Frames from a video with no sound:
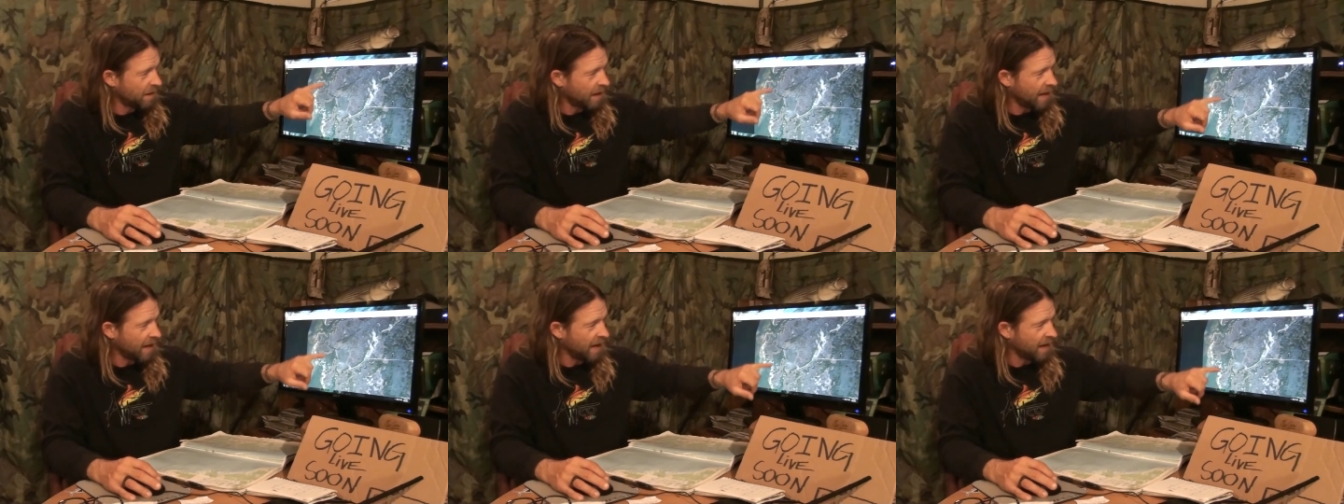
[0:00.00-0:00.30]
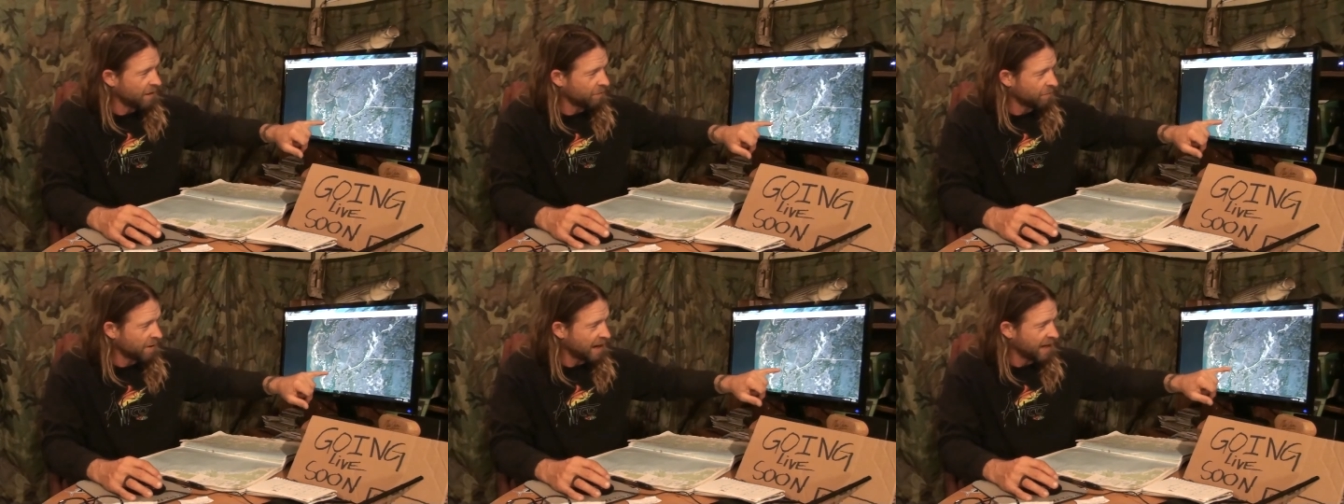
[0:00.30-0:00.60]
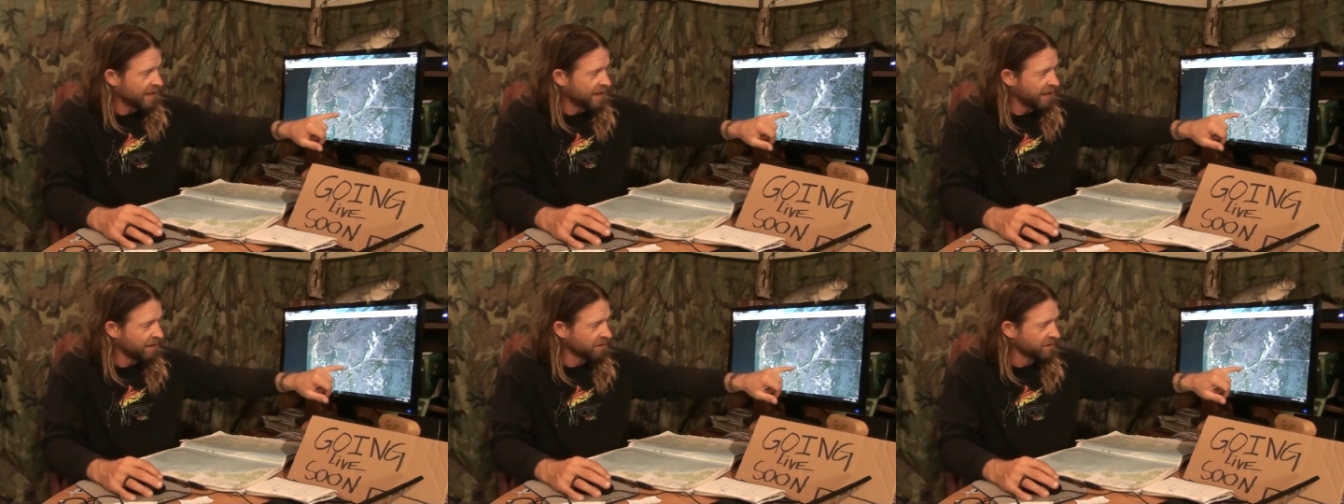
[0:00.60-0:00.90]
and
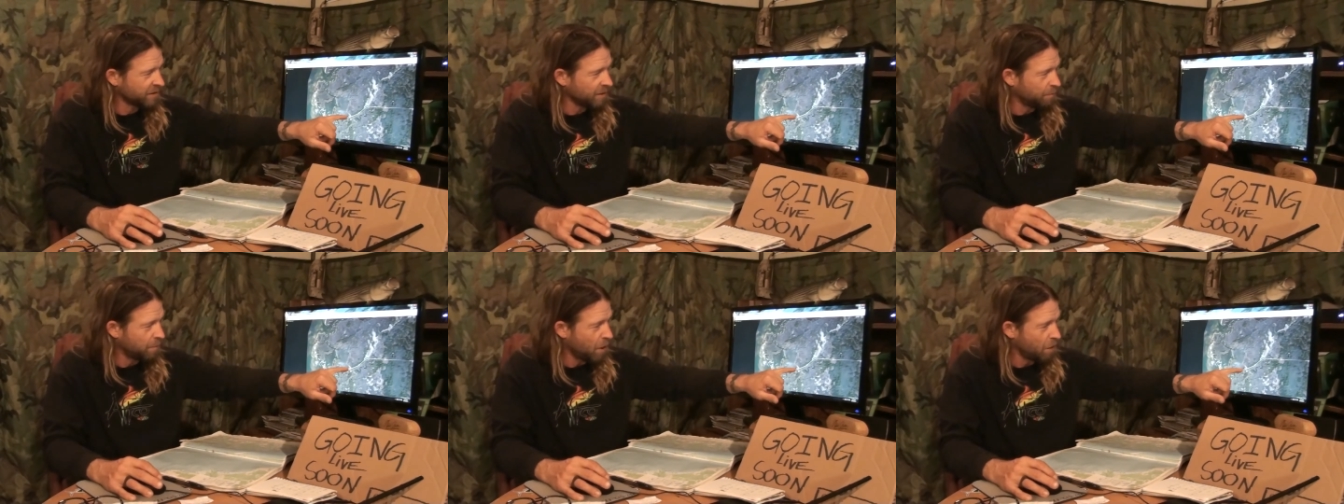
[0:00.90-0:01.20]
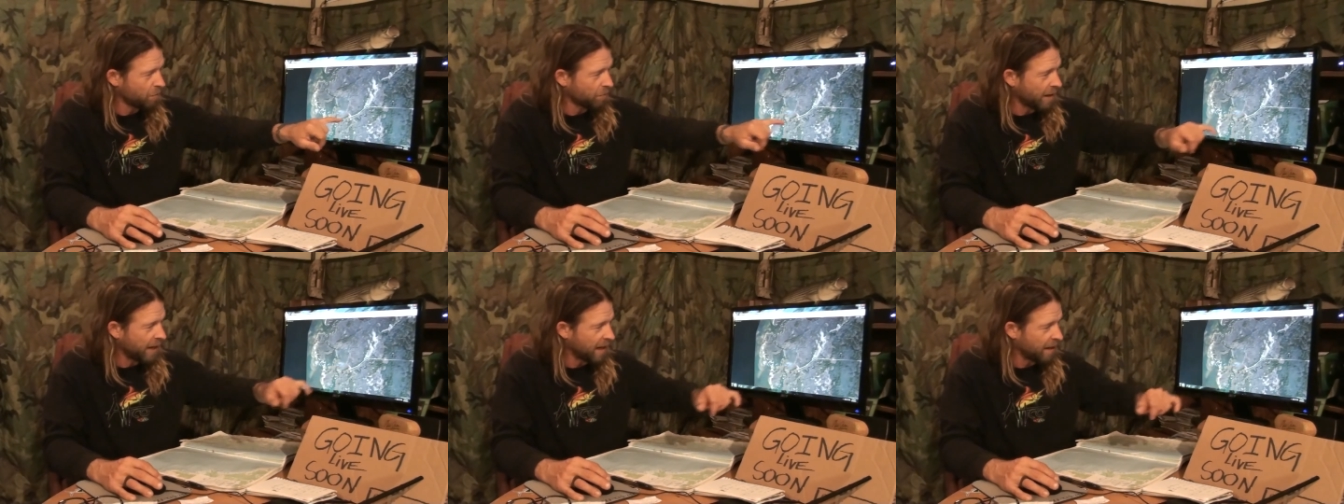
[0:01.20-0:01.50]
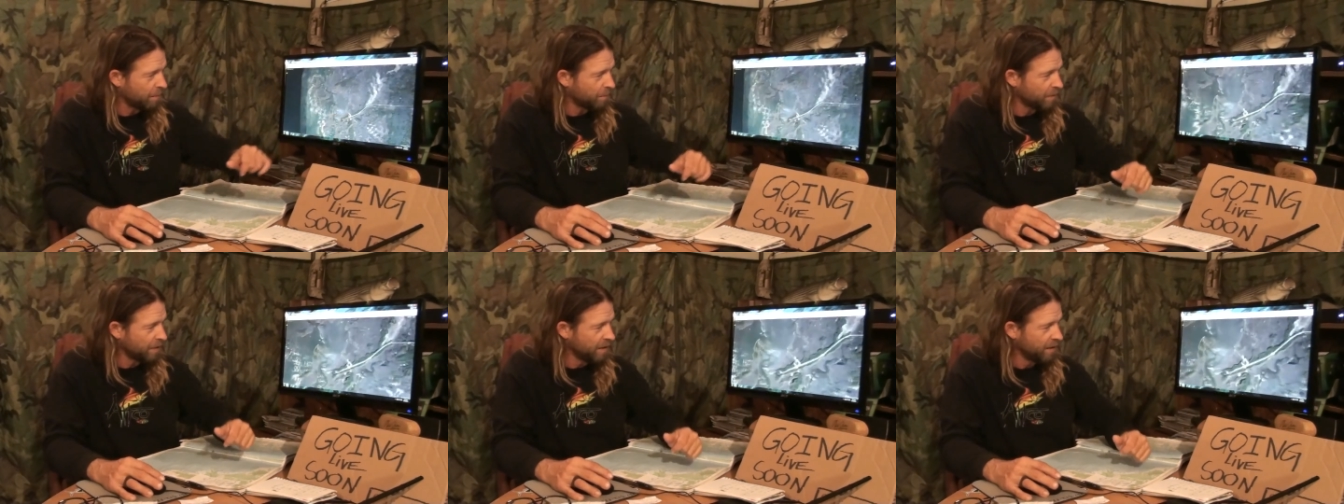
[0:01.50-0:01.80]
right here is a boat
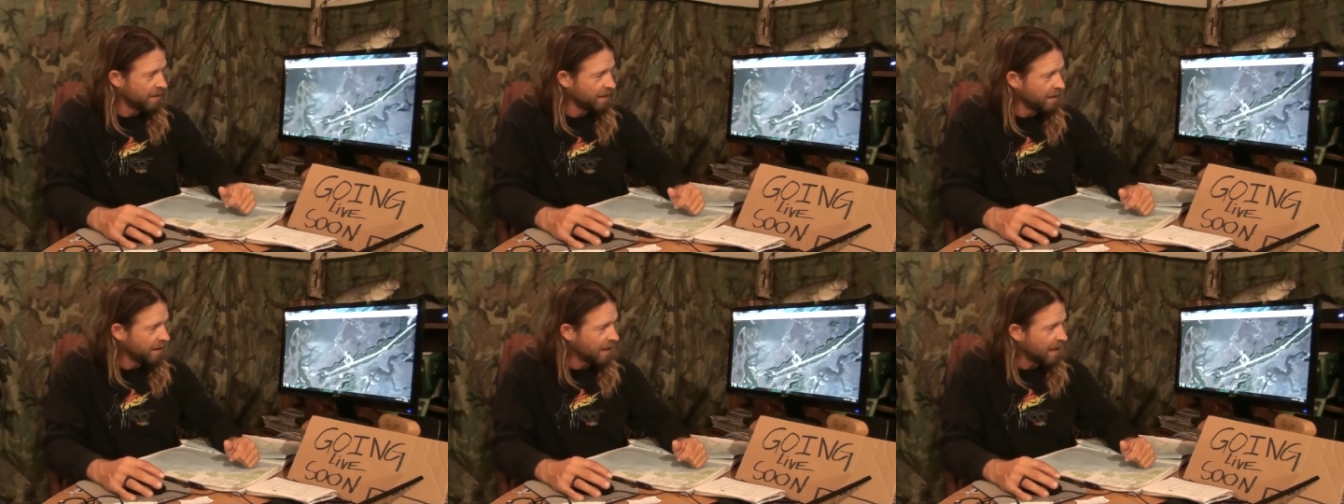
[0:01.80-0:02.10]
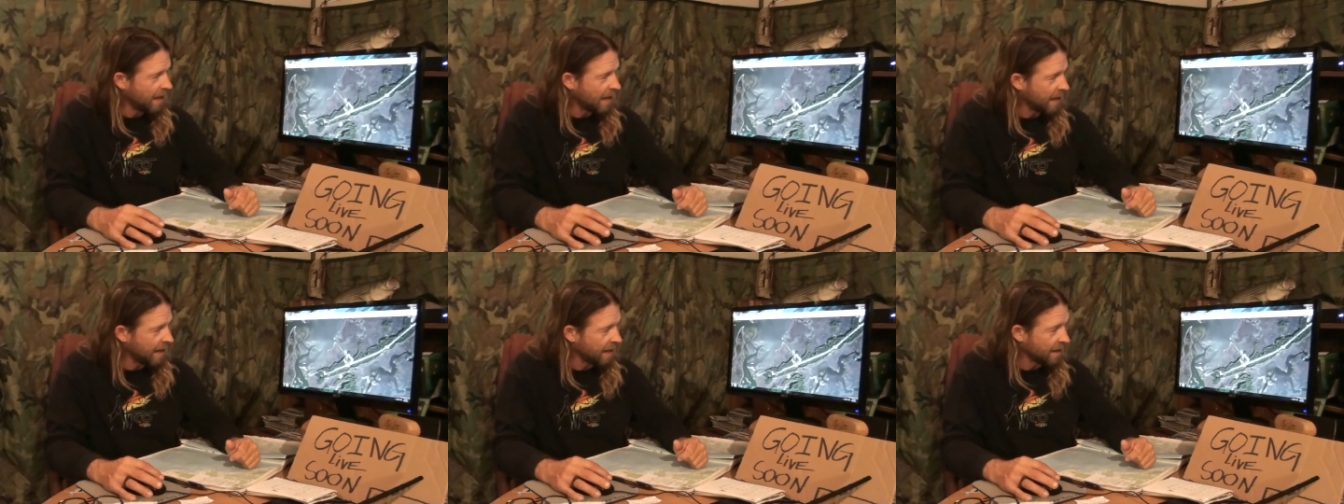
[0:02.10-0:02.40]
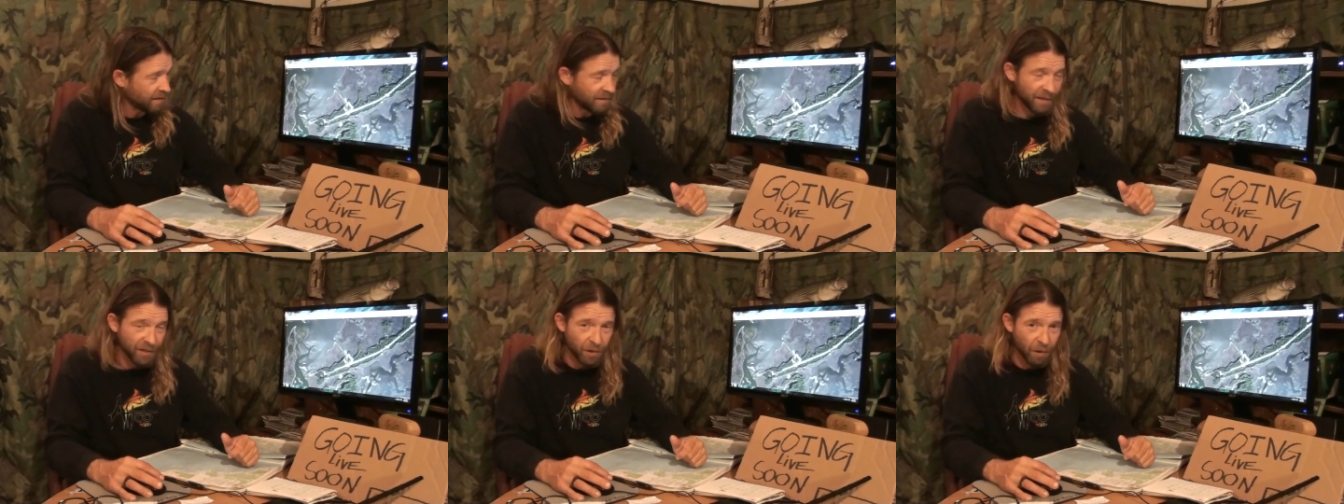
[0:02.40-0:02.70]
ramp,
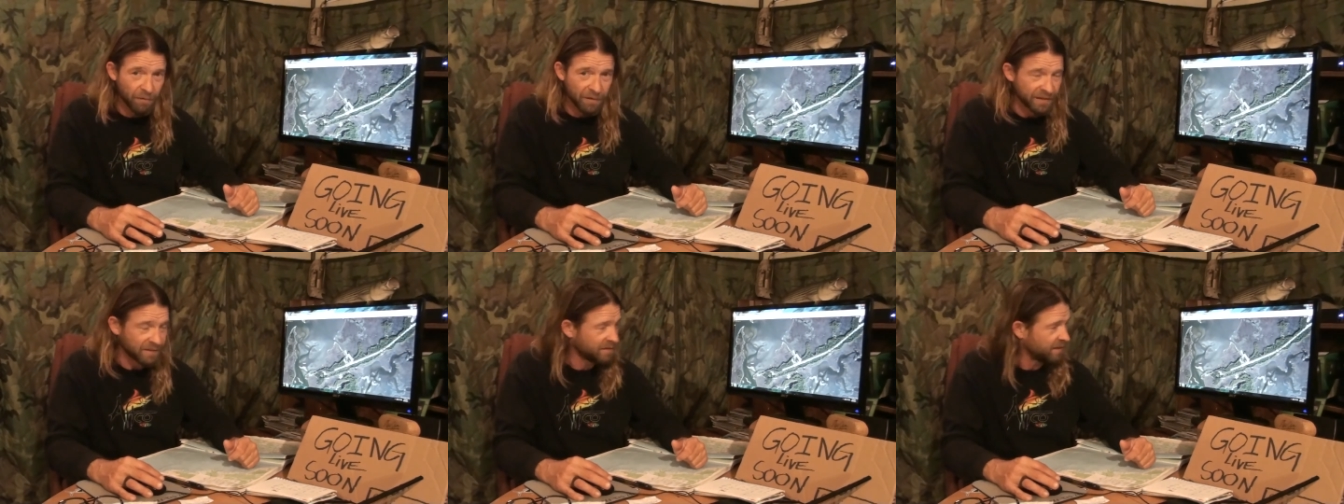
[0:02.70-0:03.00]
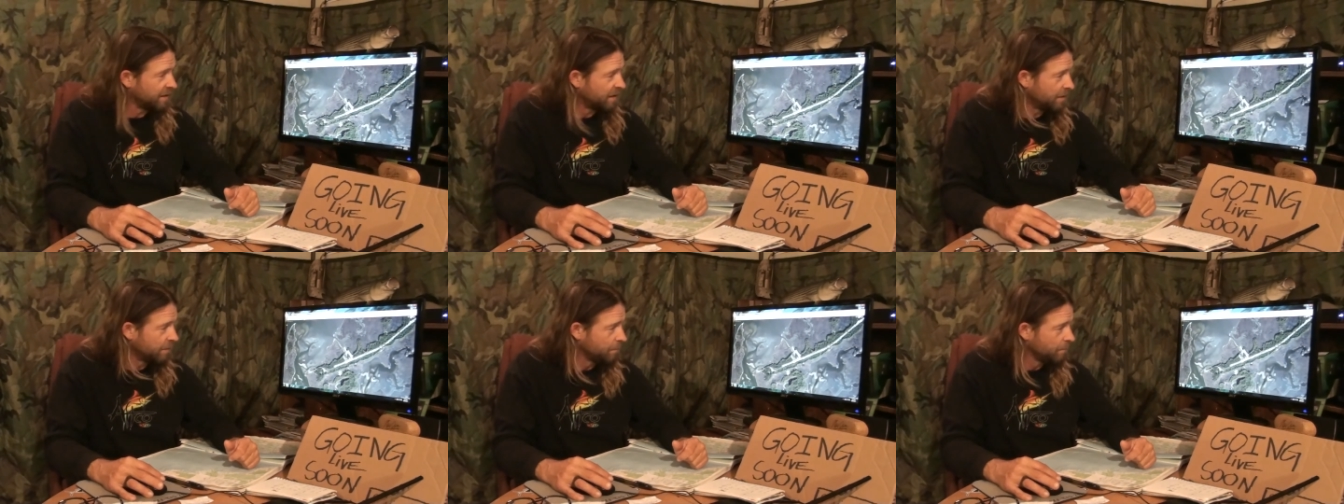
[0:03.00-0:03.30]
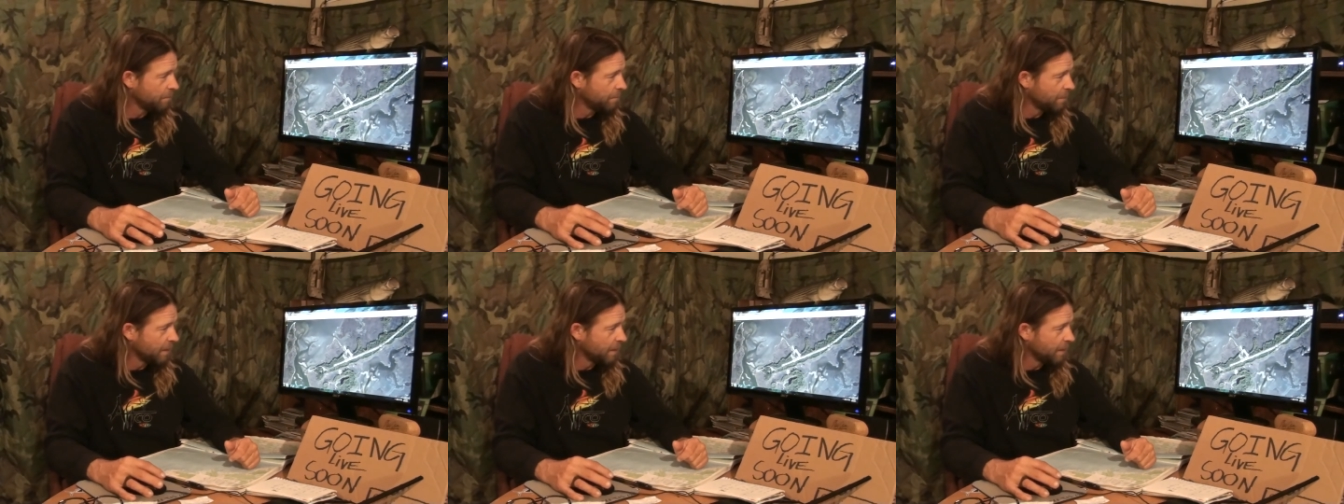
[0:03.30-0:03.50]
and didn't know this then.